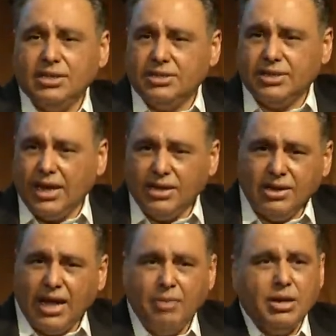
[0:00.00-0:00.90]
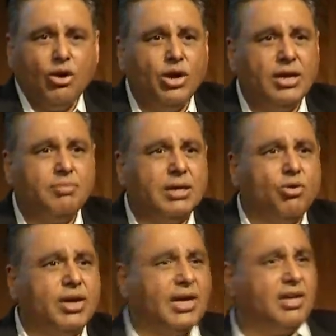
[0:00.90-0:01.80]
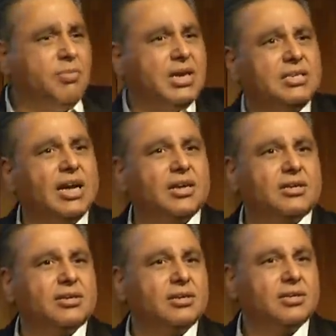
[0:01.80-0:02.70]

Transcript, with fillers: they say, I'm a lawyer, but okay, give me $1.